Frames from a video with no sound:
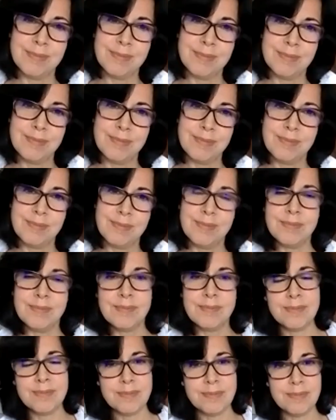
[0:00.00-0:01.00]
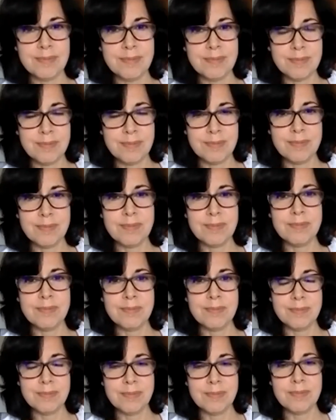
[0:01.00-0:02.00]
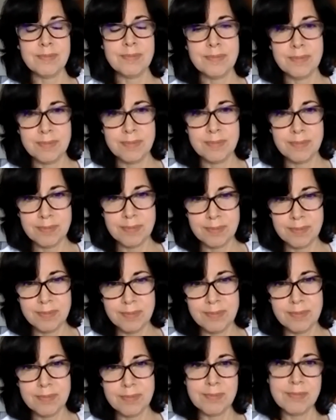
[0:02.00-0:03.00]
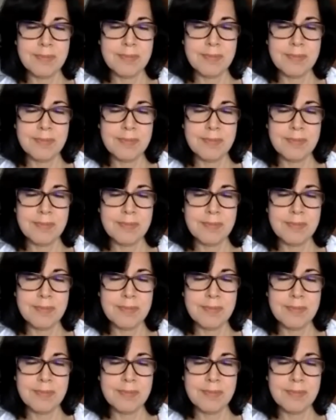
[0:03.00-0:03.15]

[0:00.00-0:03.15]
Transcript: This person isn't speaking.